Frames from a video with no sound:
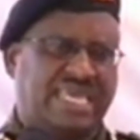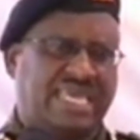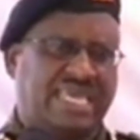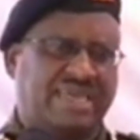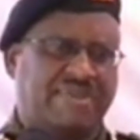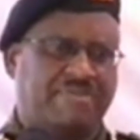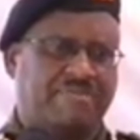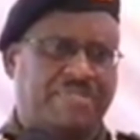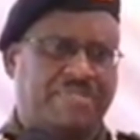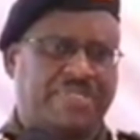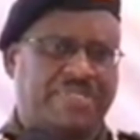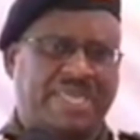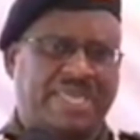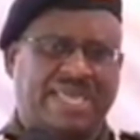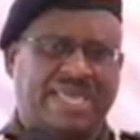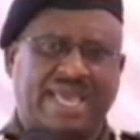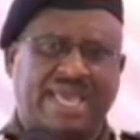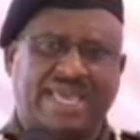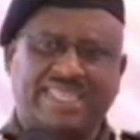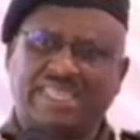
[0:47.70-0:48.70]
Um,
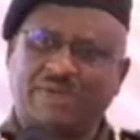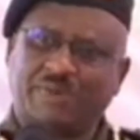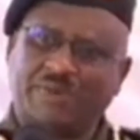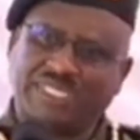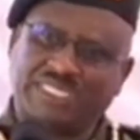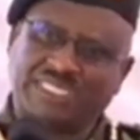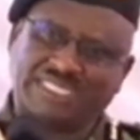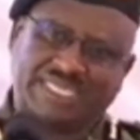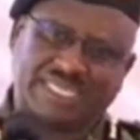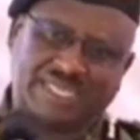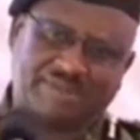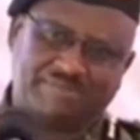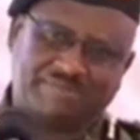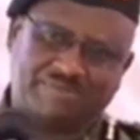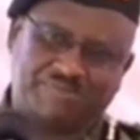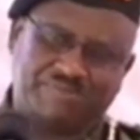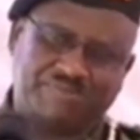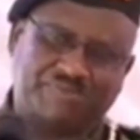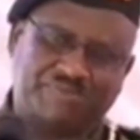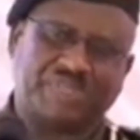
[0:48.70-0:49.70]
otherwise,
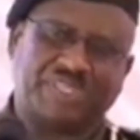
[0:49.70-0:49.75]
um,